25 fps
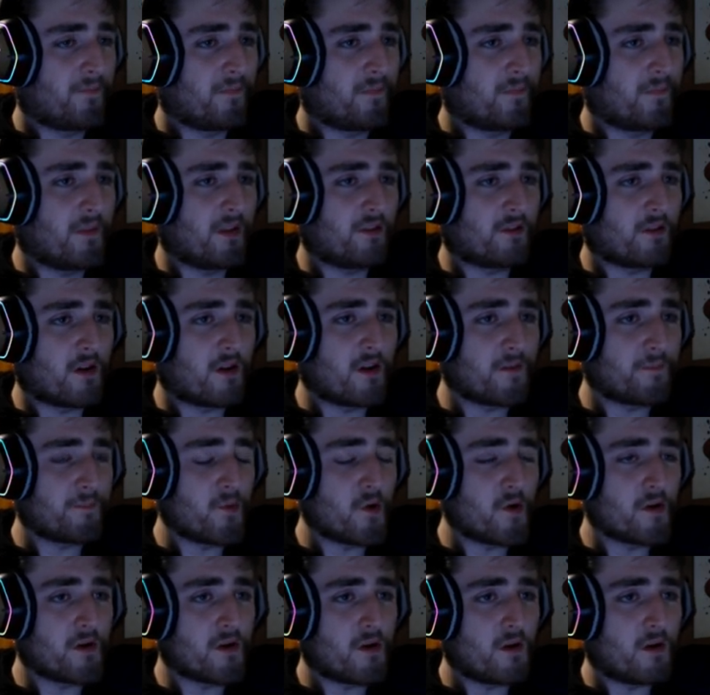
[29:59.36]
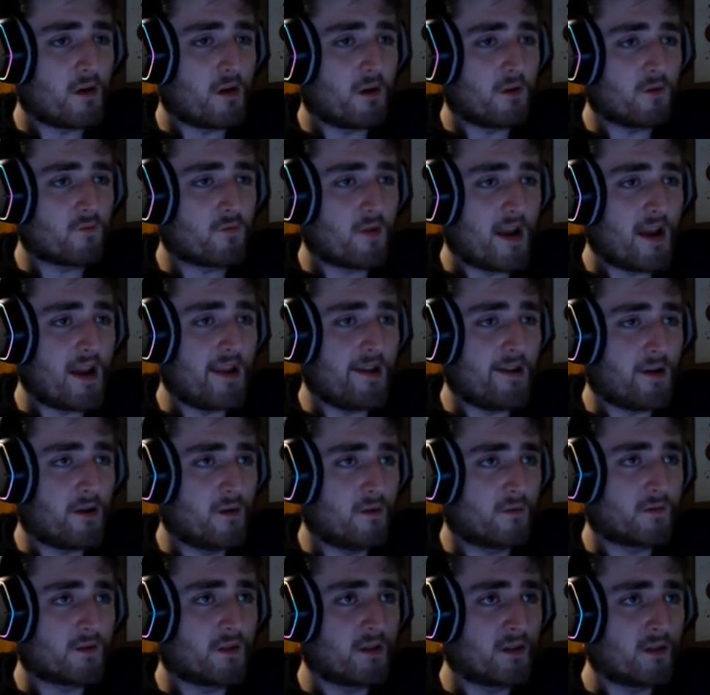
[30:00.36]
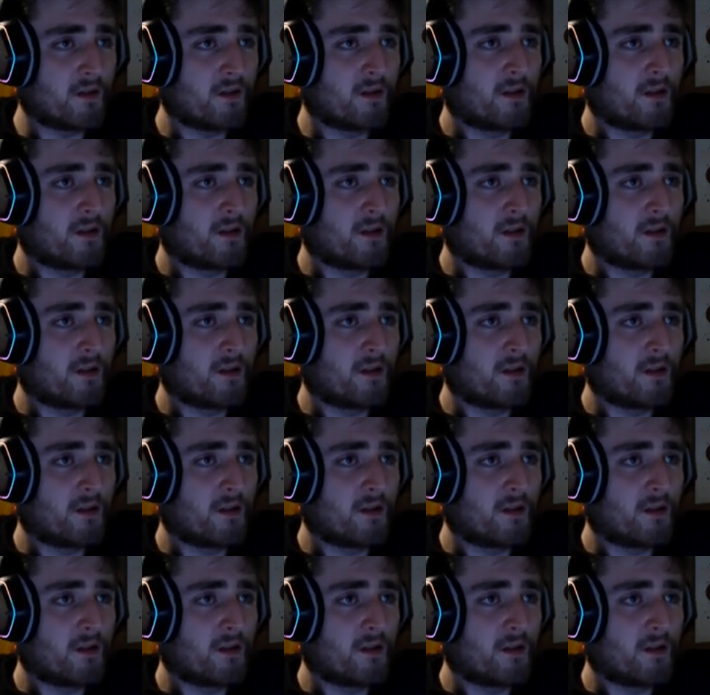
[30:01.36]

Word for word: Is Earthborn already over?